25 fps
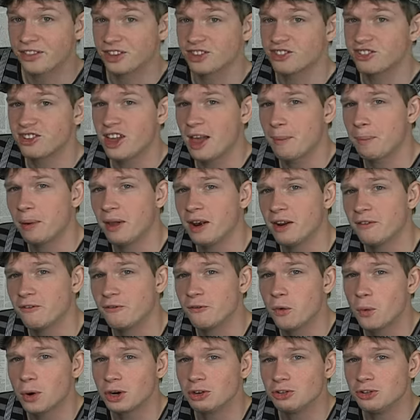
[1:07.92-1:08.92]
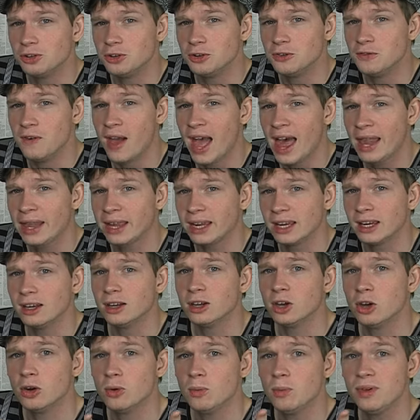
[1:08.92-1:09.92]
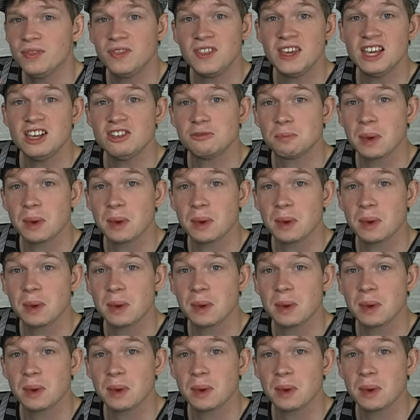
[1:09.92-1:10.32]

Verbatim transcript: the Step Inn at Fortitude Valley, with these